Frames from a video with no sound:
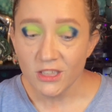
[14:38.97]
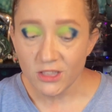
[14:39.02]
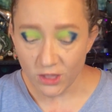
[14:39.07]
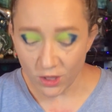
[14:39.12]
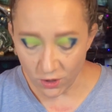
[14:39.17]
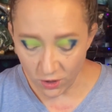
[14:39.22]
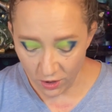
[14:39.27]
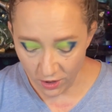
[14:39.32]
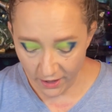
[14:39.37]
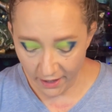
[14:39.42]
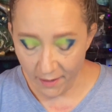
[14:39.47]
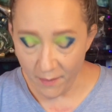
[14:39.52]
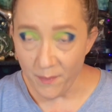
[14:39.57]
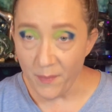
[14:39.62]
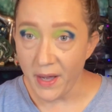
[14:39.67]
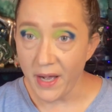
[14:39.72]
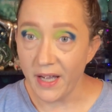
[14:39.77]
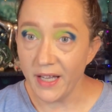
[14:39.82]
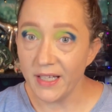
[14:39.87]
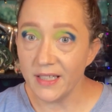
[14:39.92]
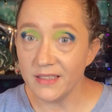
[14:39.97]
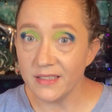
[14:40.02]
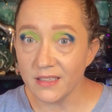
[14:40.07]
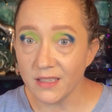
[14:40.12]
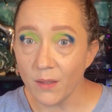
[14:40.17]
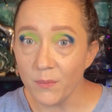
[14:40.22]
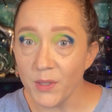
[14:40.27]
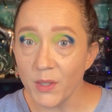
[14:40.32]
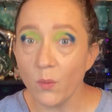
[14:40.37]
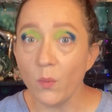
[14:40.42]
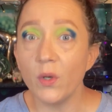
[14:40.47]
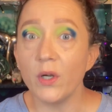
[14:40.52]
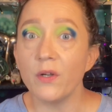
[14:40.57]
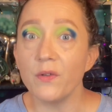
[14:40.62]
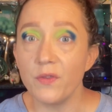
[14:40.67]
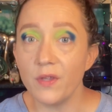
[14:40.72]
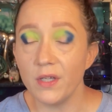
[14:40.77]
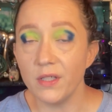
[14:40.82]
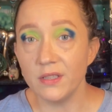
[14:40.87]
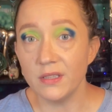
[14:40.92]
to look at my stomach where
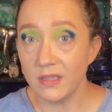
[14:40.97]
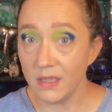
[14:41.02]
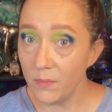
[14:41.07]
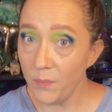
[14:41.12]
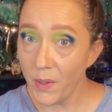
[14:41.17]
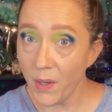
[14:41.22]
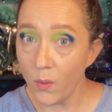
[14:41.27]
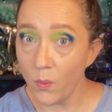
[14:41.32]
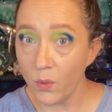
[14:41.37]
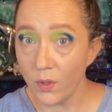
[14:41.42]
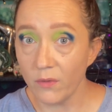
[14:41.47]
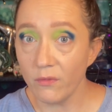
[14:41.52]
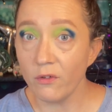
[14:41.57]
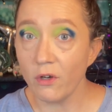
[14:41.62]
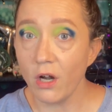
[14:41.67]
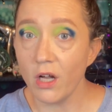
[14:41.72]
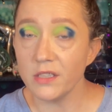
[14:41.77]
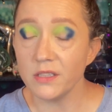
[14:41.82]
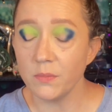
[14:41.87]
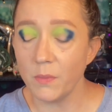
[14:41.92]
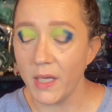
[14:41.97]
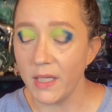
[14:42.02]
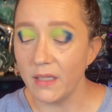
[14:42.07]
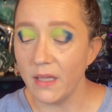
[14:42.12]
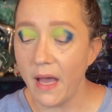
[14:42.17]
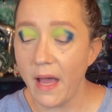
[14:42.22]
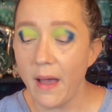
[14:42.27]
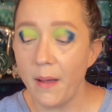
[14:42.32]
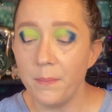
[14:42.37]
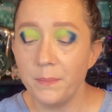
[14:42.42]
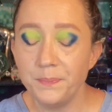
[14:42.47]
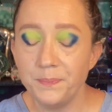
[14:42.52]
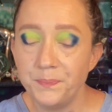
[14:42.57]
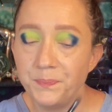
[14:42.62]
the seatbelt would have crossed my lap.